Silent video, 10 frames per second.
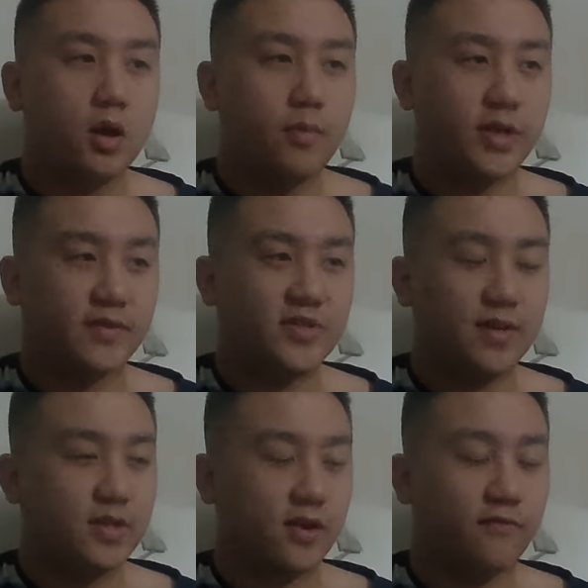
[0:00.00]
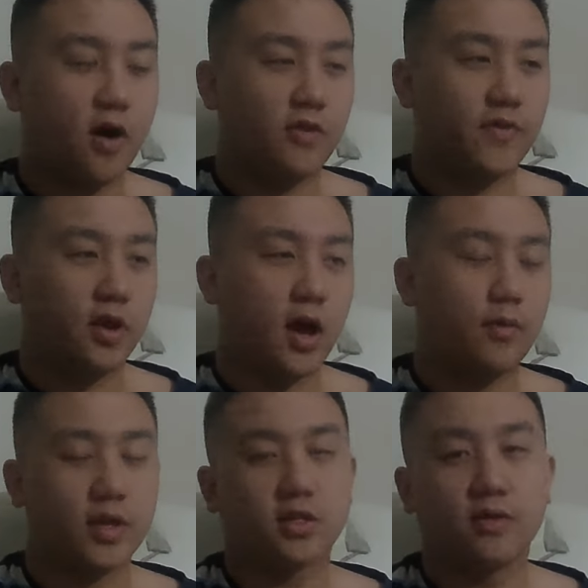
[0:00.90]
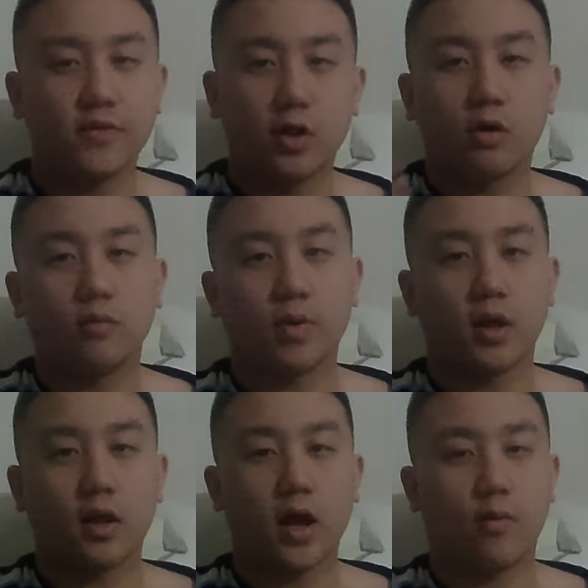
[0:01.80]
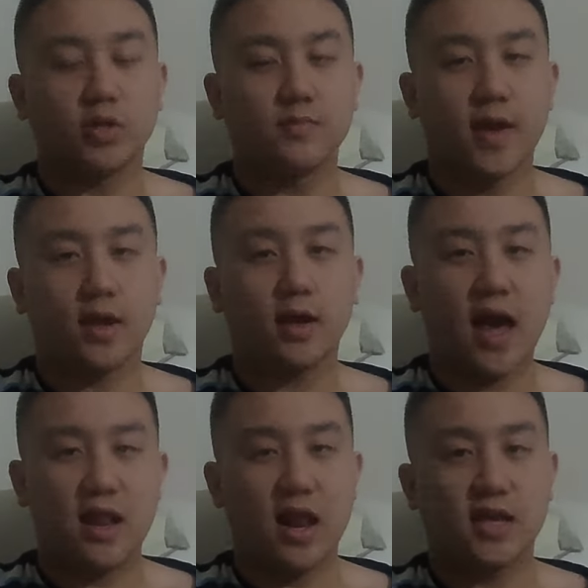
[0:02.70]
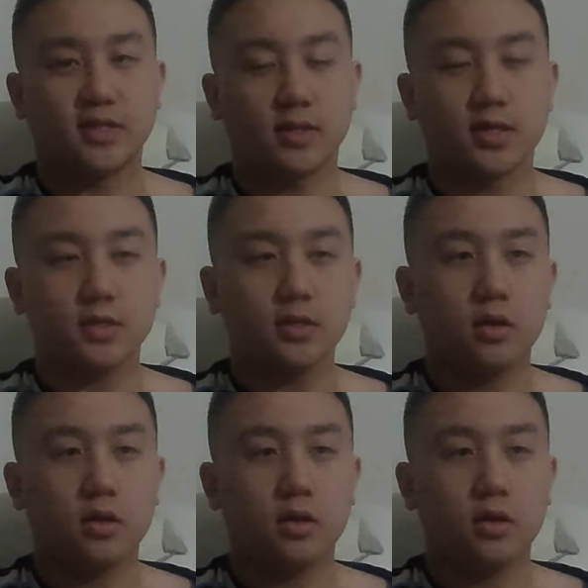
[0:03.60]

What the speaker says: Because I've seen him as a father figure. That's another video that I want to make, analysing this.